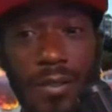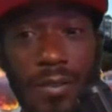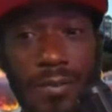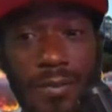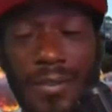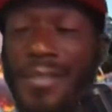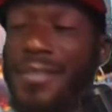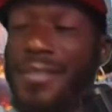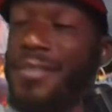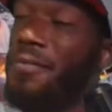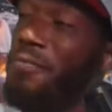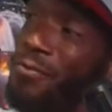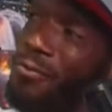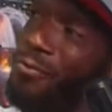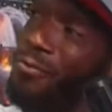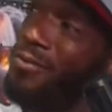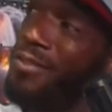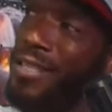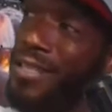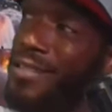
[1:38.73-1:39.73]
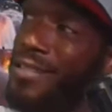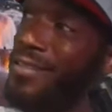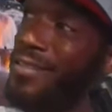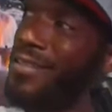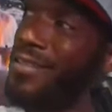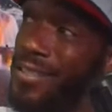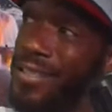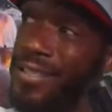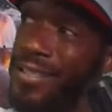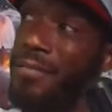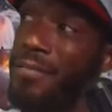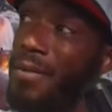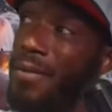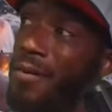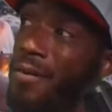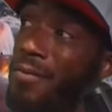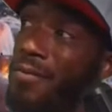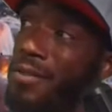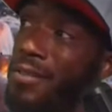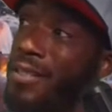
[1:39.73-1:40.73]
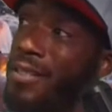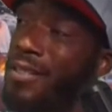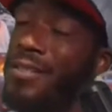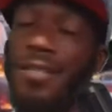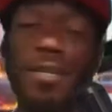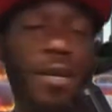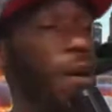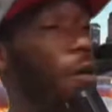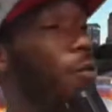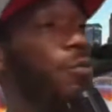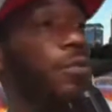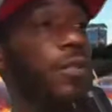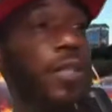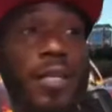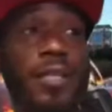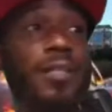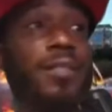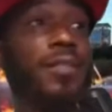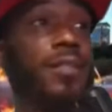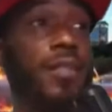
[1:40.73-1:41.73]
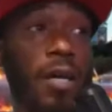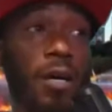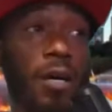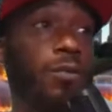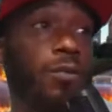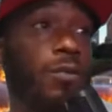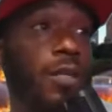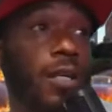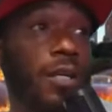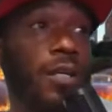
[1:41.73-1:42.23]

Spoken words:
Just a few things I think about. You nigga, no, nigga, no.